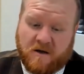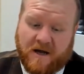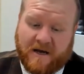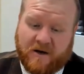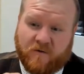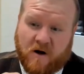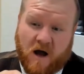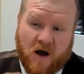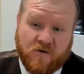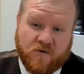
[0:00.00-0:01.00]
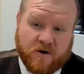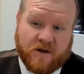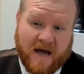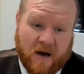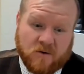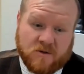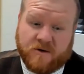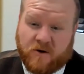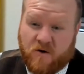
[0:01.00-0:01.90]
They had over 100,000